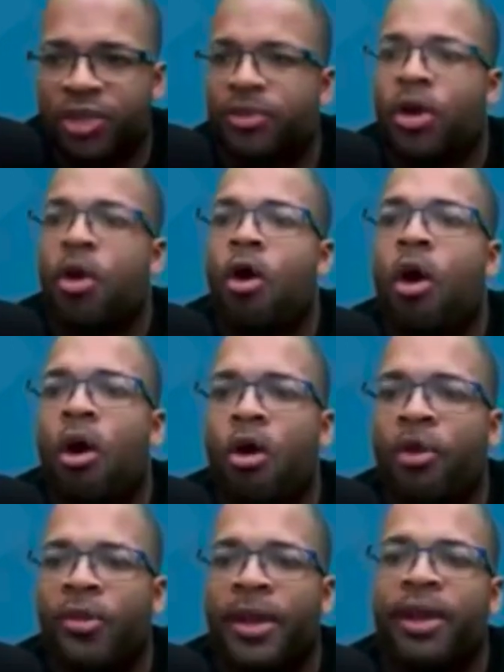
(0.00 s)
They're all
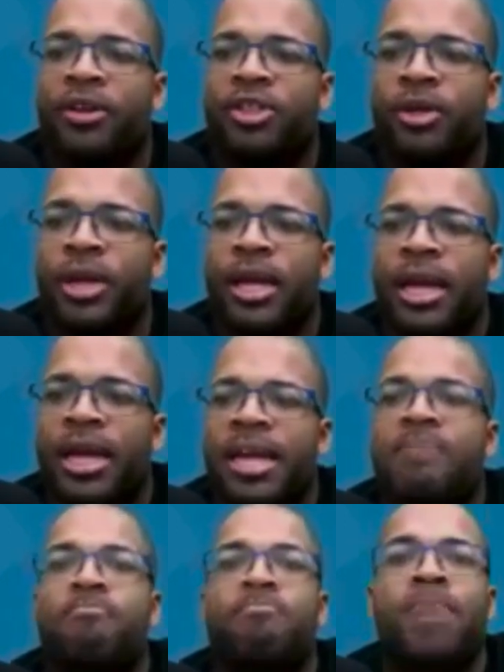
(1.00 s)
there to
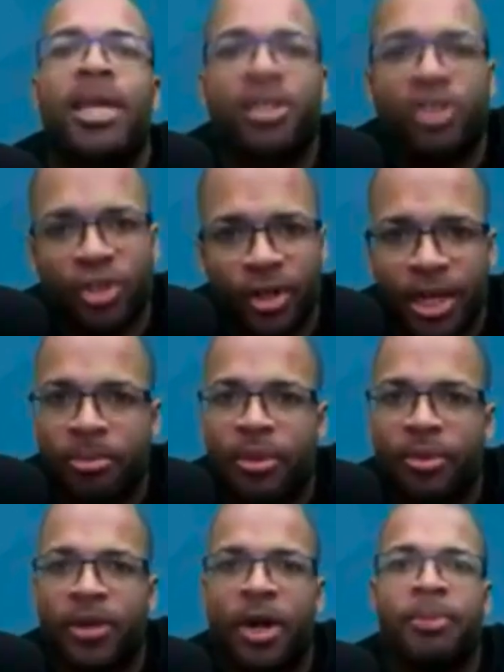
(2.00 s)
administer
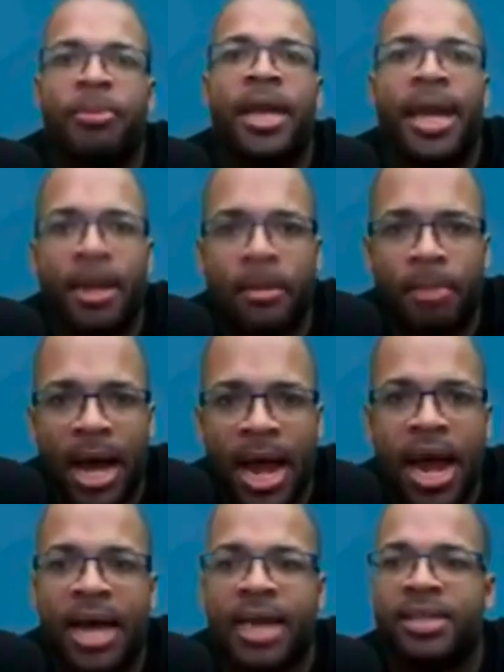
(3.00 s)
chemotherapy,
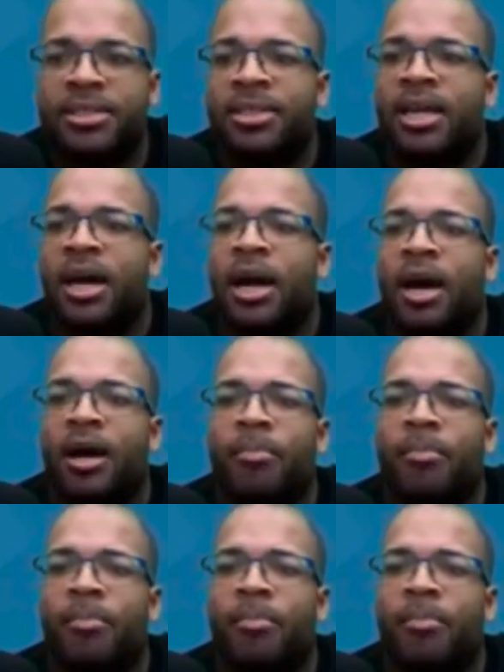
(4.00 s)
antibiotics, uh,